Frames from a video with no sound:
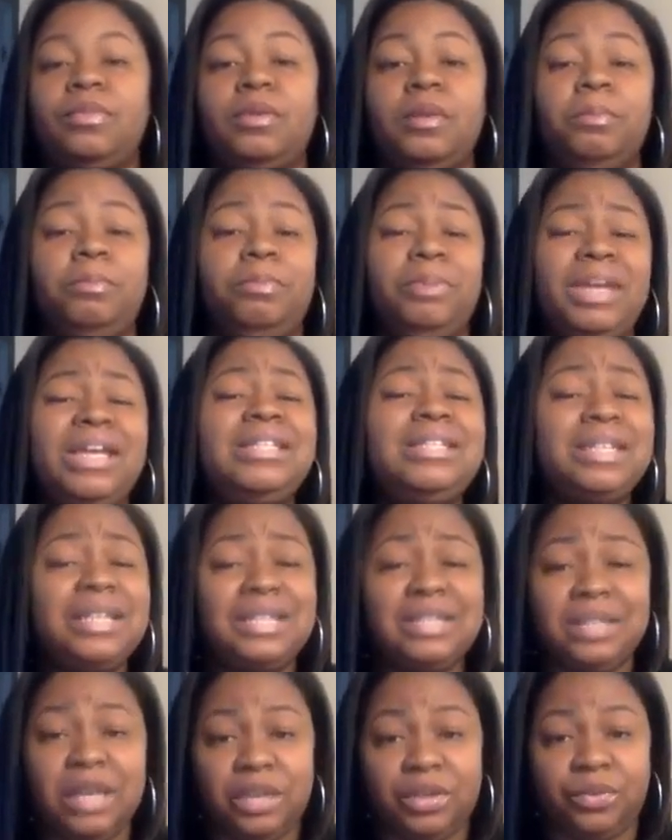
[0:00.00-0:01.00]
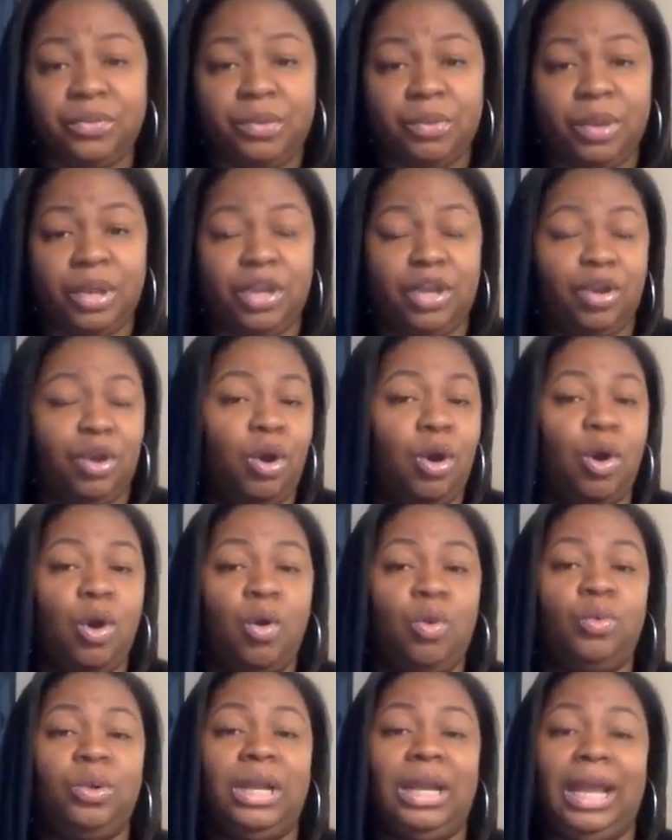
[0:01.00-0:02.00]
be successful in your
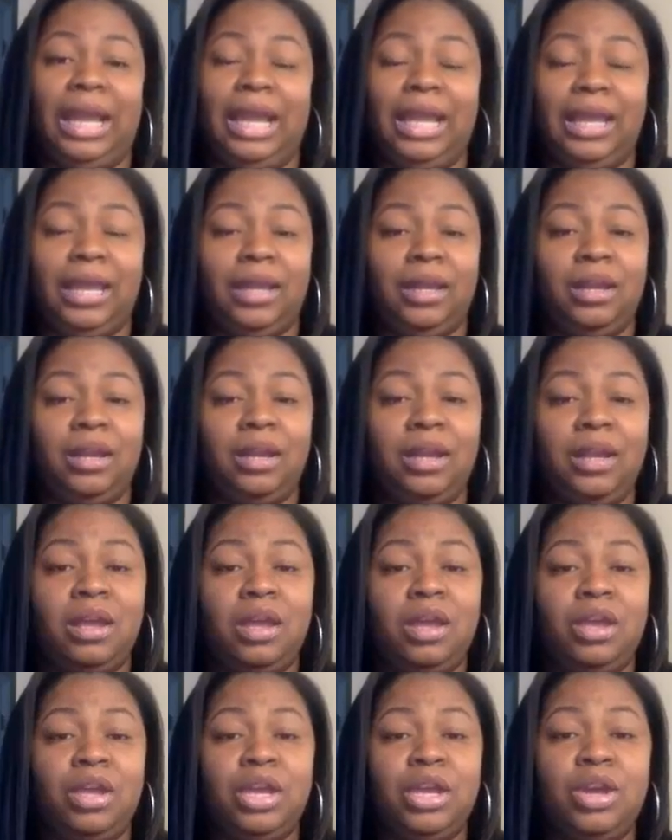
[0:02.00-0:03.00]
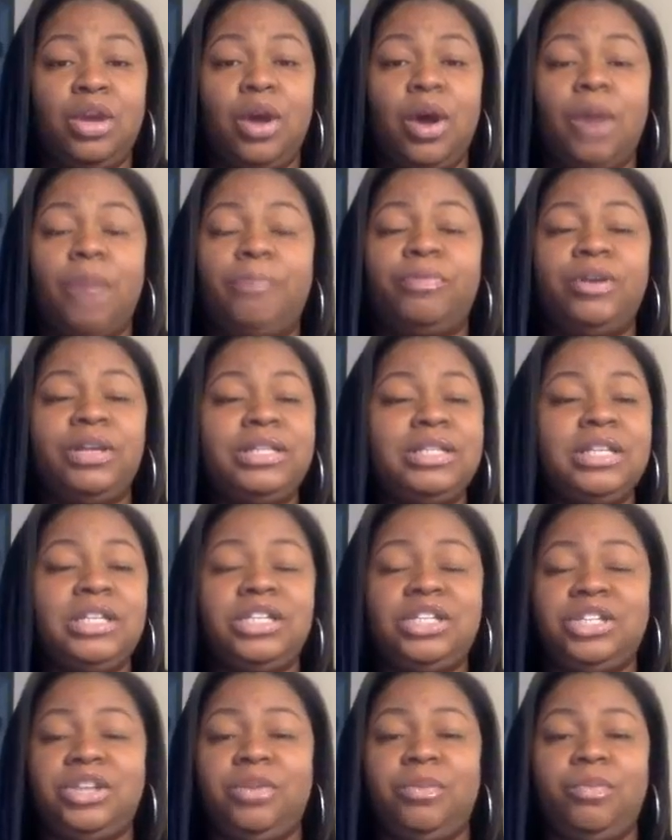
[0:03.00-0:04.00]
own lane. You know,
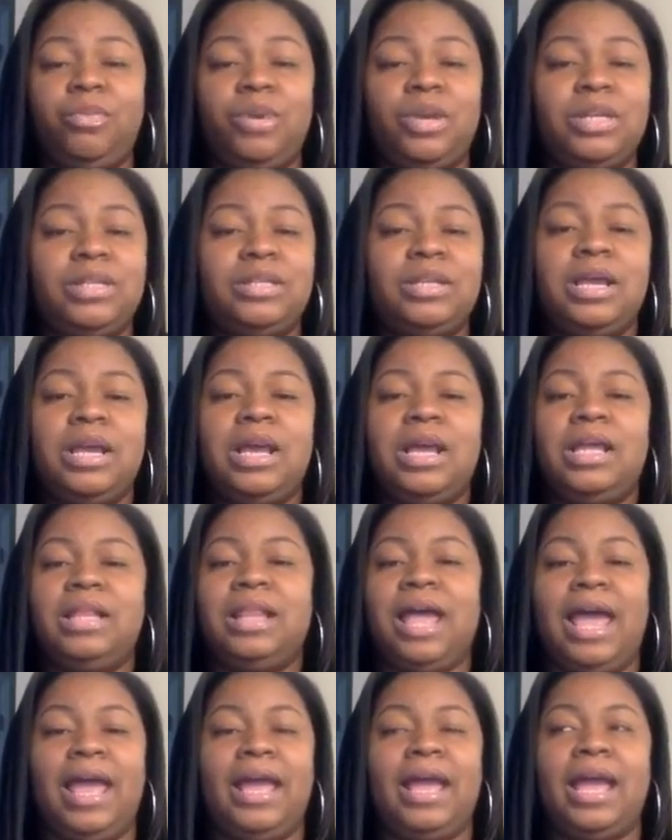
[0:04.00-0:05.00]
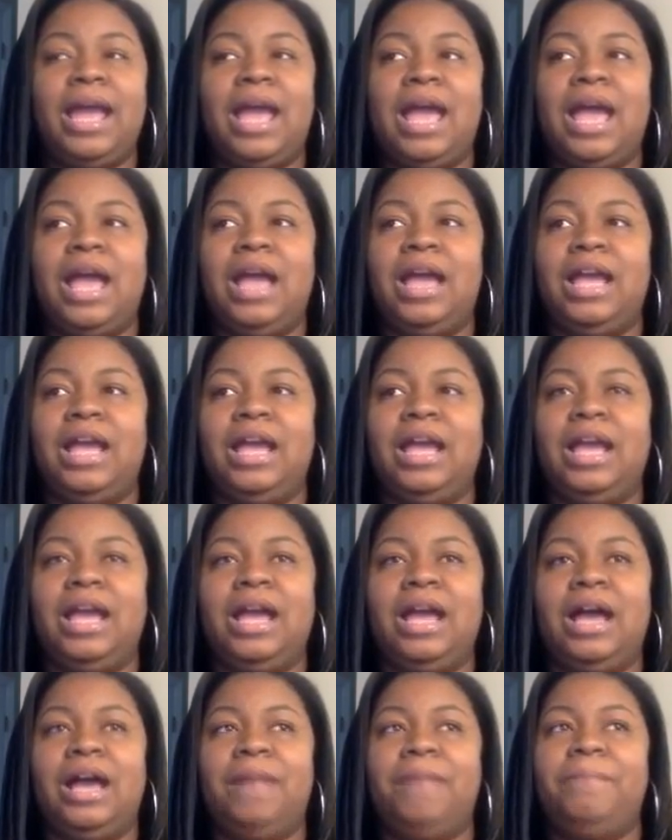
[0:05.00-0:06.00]
apprenticeship was like
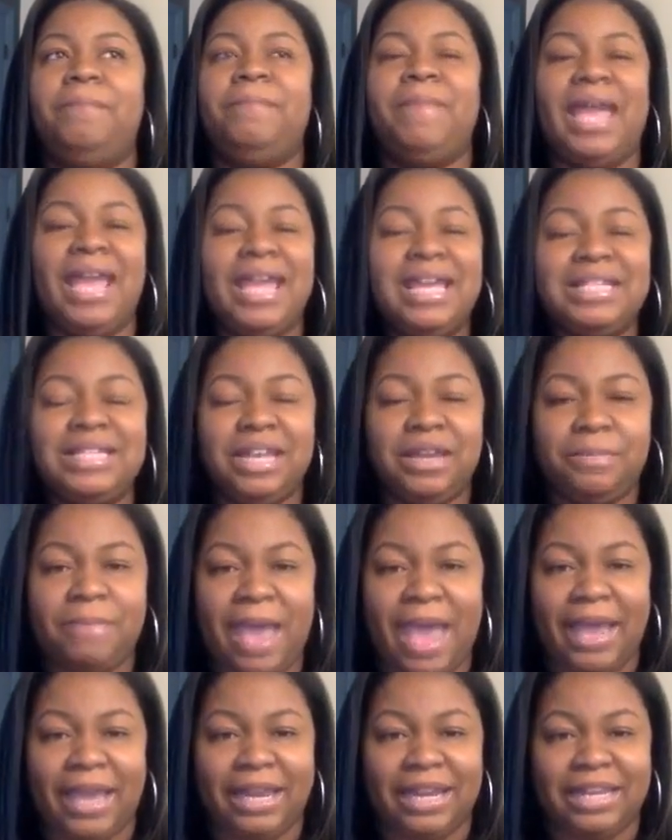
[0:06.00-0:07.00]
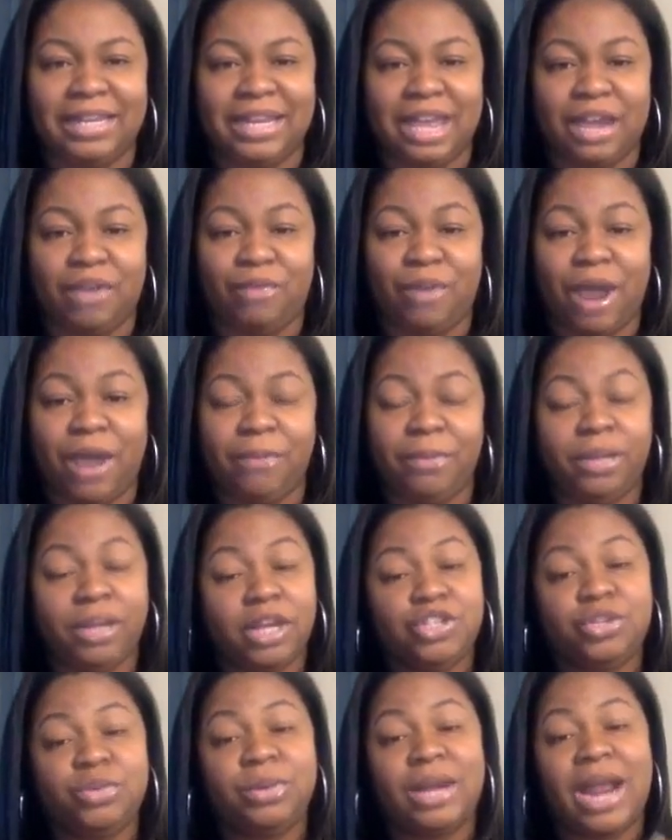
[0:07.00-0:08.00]
amazing back in the day, right? Because you would